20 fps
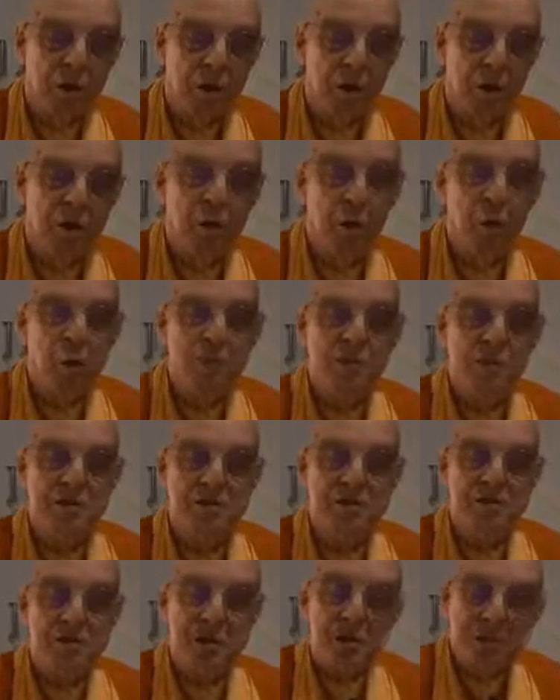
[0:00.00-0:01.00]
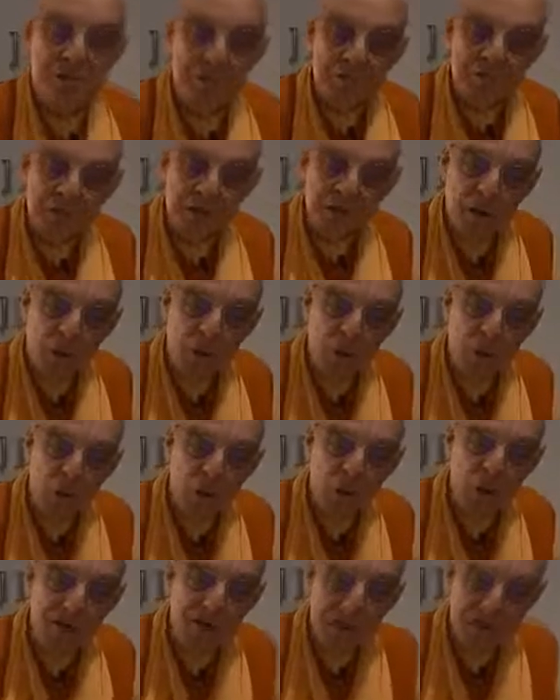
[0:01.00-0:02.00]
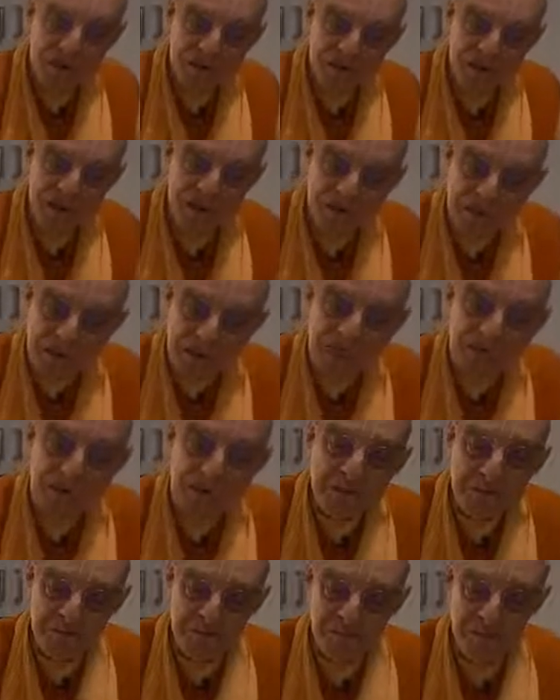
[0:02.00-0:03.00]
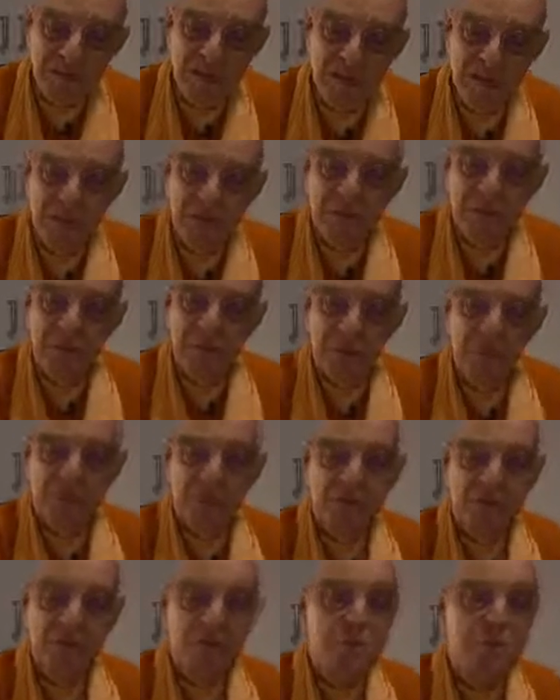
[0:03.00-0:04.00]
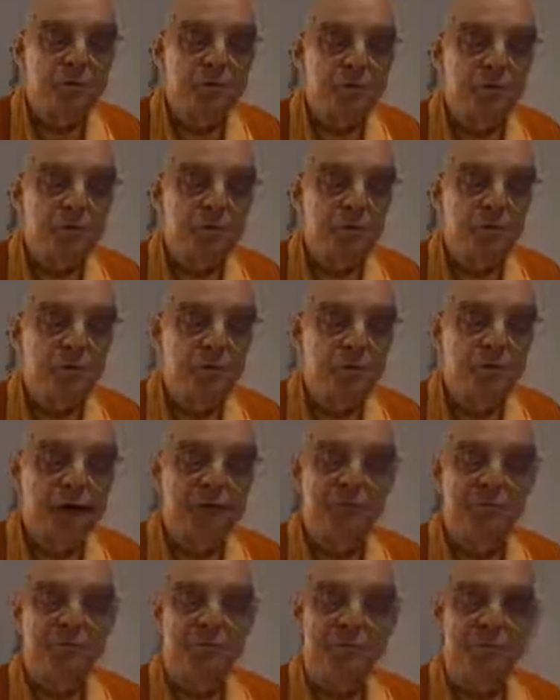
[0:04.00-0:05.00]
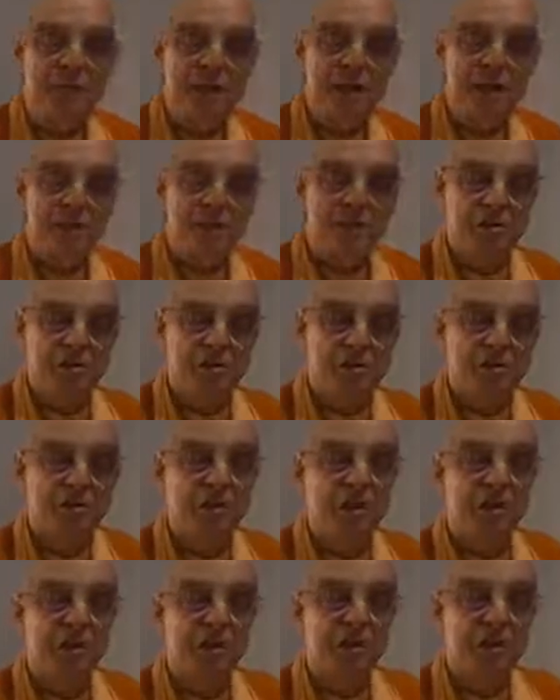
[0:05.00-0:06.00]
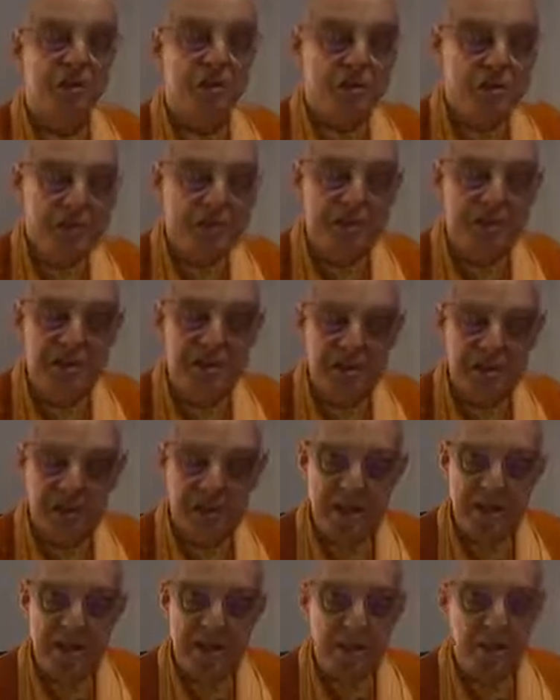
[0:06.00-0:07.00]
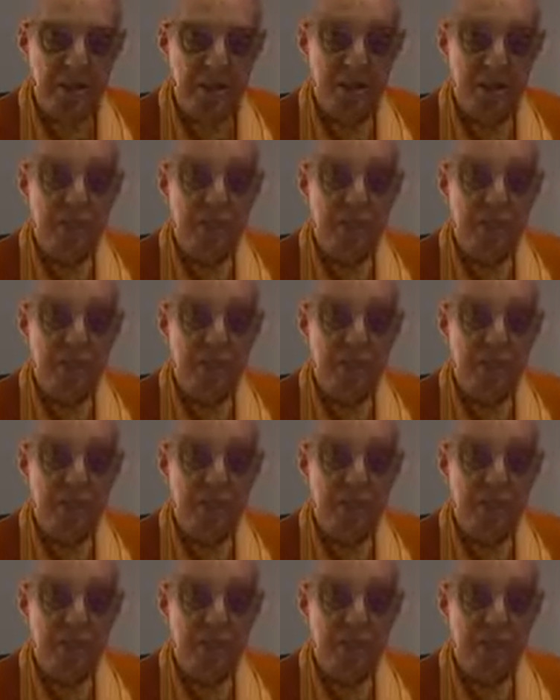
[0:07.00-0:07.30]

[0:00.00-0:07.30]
Although there is an affinity between the two physical manifestations, light and heat,